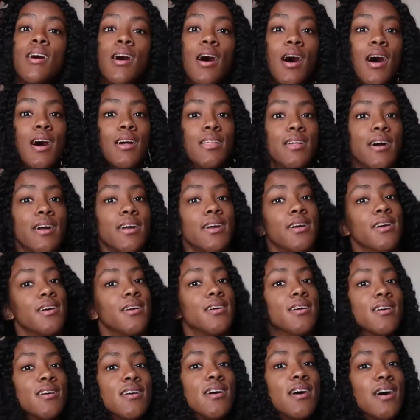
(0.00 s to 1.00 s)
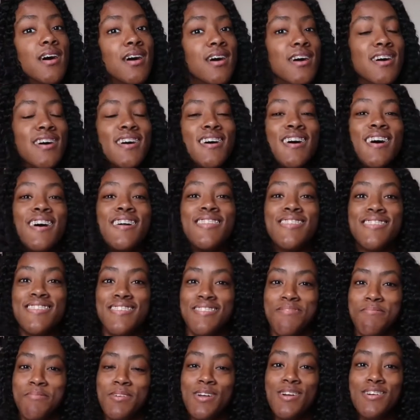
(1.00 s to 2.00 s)
I like it.
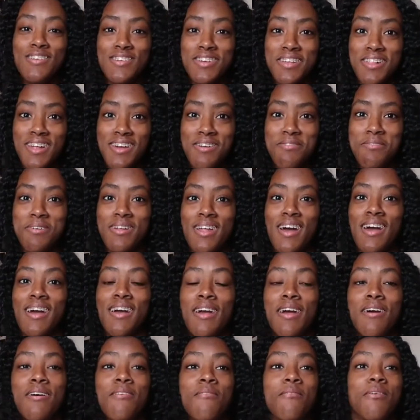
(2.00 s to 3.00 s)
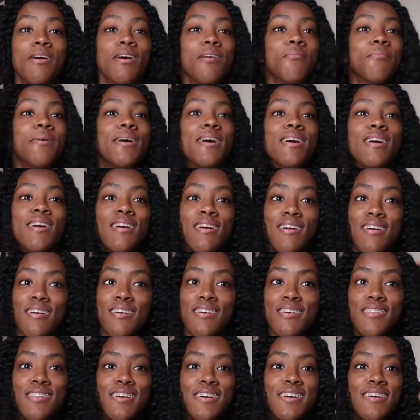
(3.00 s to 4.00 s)
Usually when I wear my hair
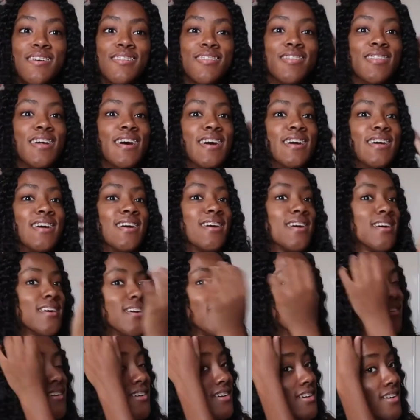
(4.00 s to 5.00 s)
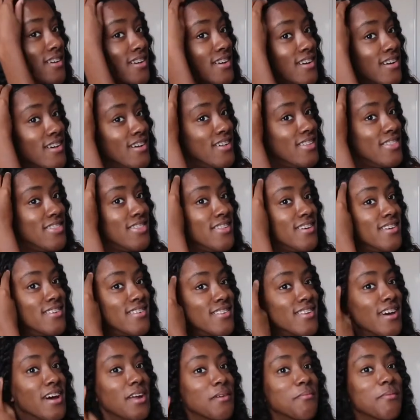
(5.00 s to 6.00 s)
curly, like, this
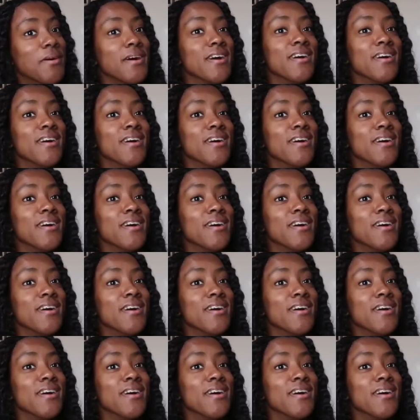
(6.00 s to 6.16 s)
side of my